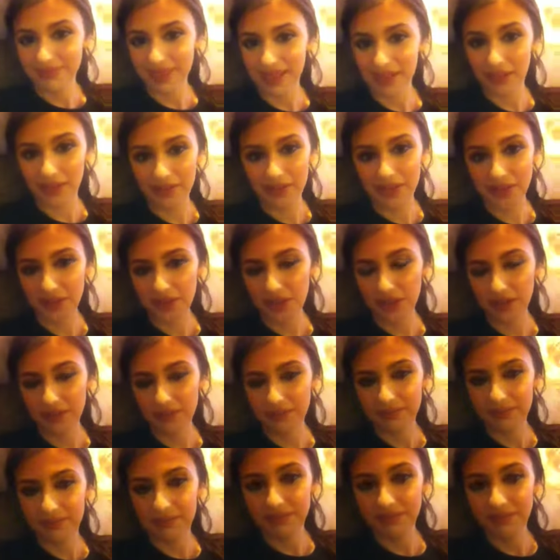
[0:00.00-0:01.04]
I love this shirt.
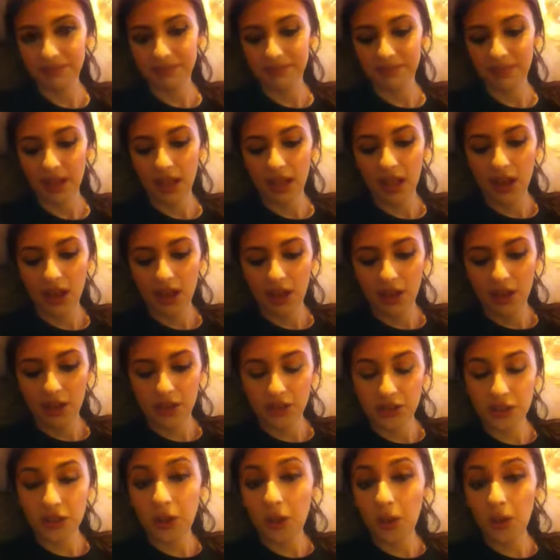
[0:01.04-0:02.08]

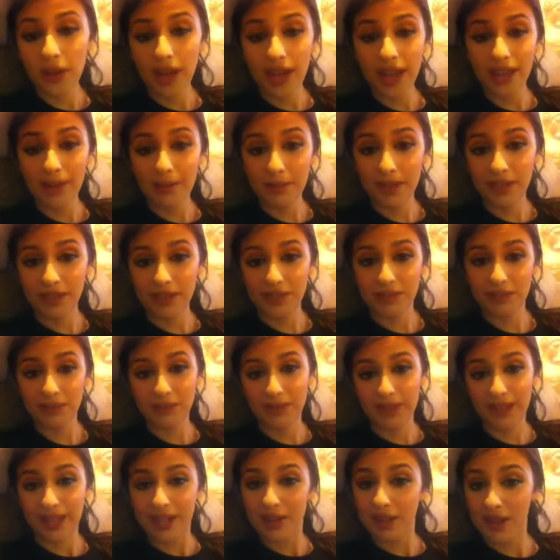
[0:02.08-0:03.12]
So, okay, let
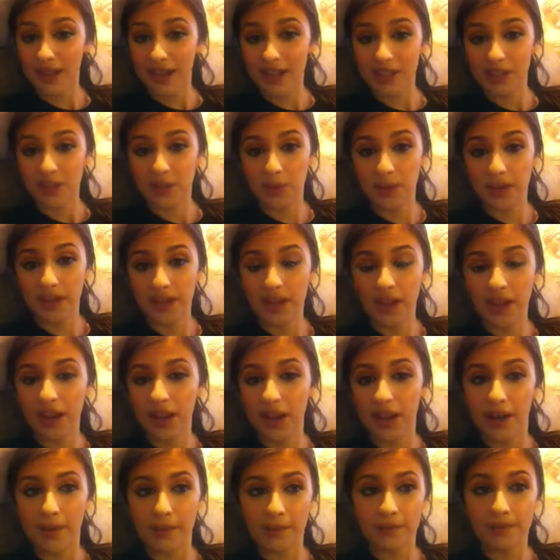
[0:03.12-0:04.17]
me get right into it.
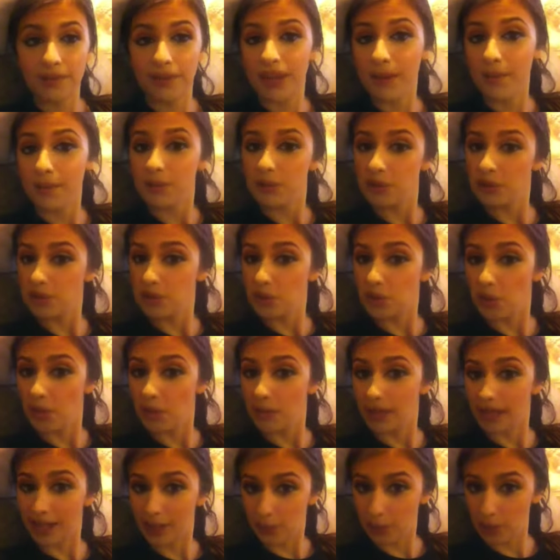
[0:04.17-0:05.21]
The episode is called
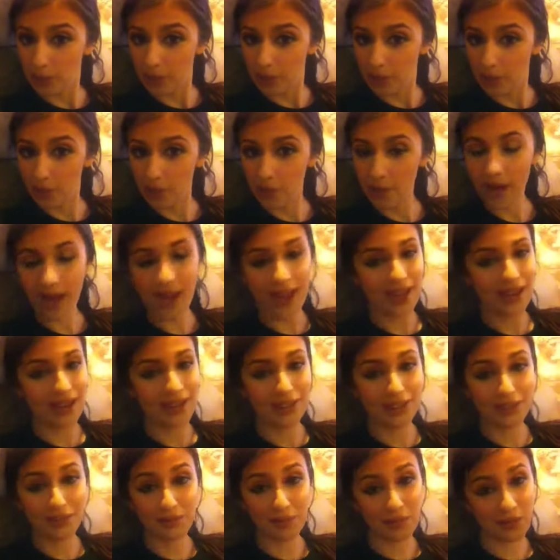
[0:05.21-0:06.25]
Black Widow, and it
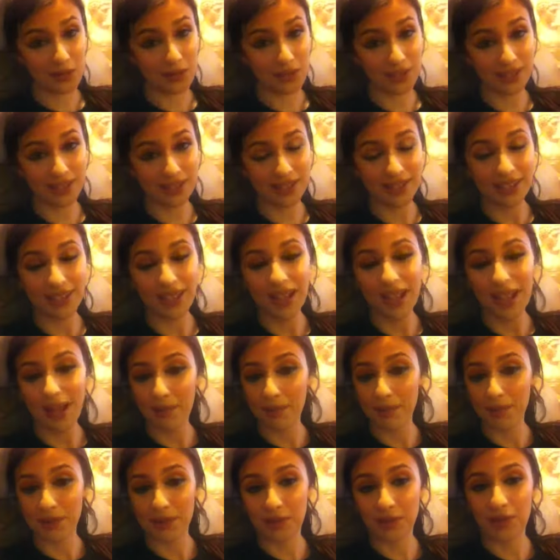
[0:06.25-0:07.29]
is the first
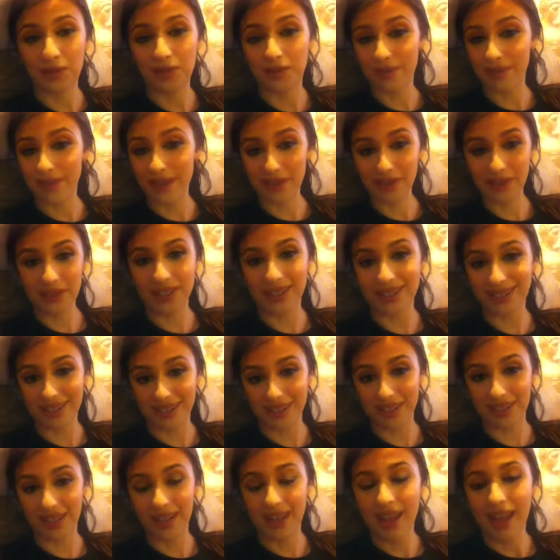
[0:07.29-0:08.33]
episode of the final
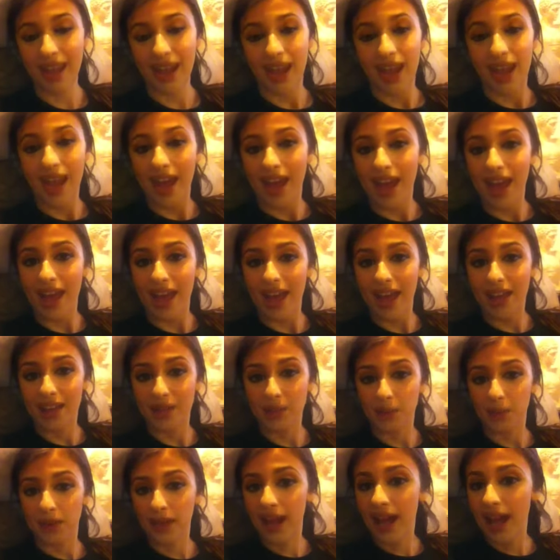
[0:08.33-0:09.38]
season.
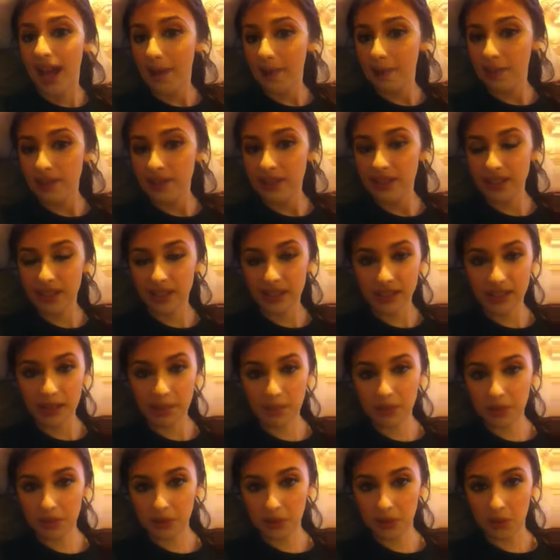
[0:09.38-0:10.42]
And what happens in this
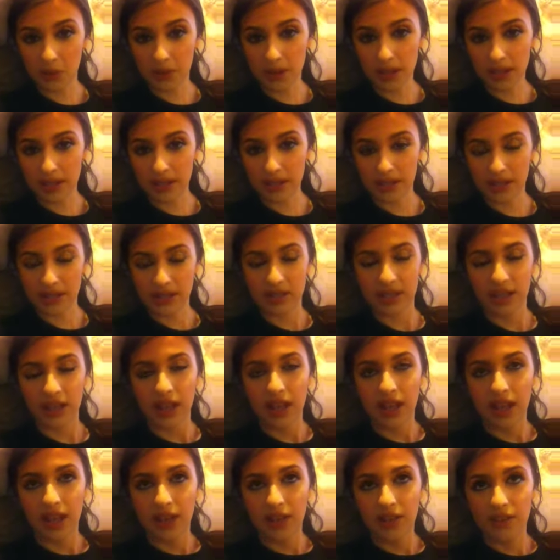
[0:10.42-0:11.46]
episode is
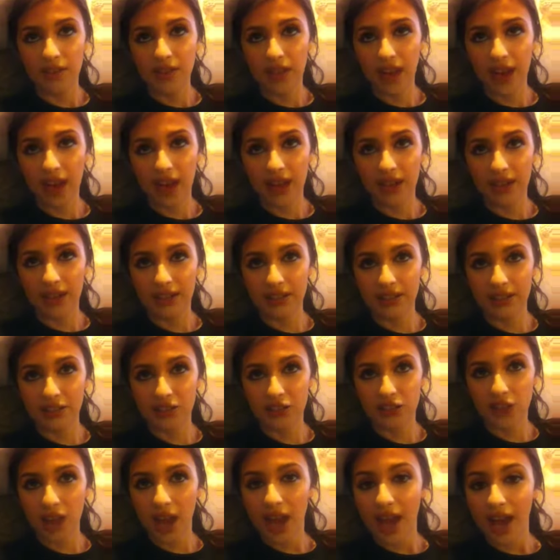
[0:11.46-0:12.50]
that
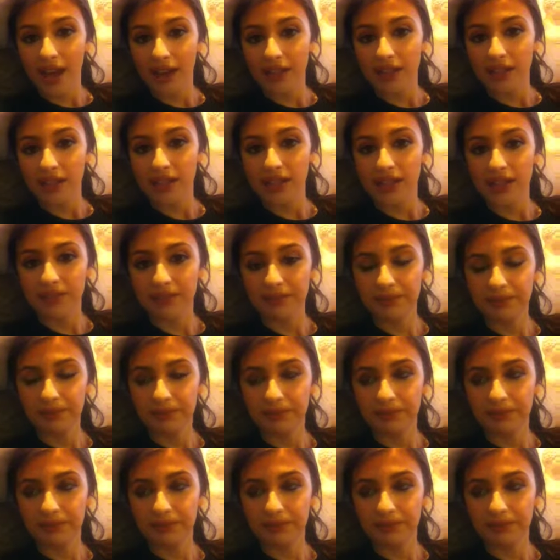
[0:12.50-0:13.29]
Jax